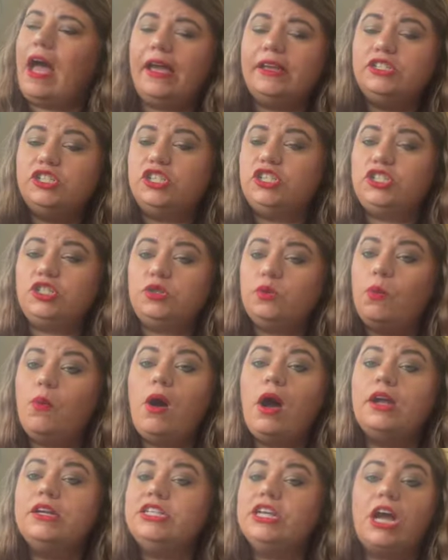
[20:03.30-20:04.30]
just
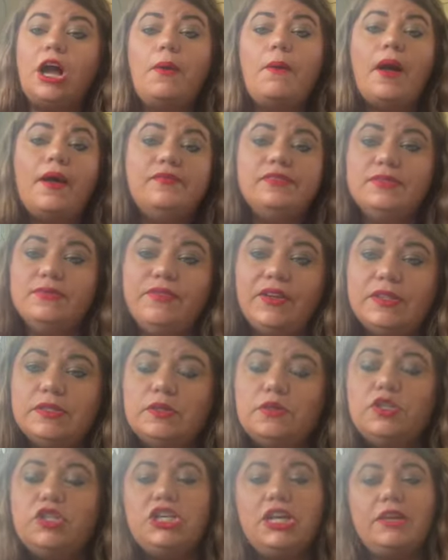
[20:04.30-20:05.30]
want to go have some fun.
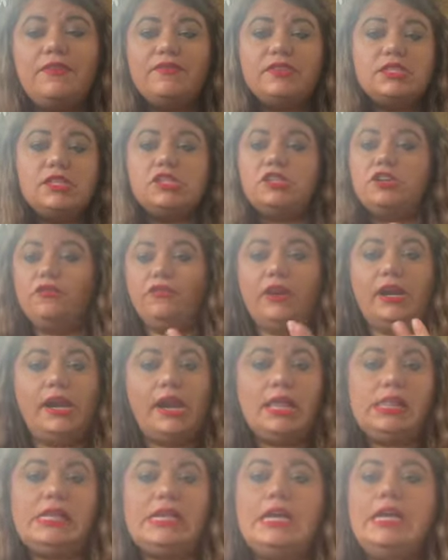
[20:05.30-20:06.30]
So she convinces her friend
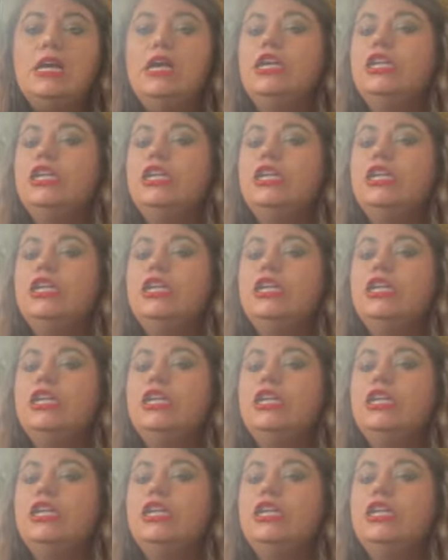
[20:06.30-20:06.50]
Nelly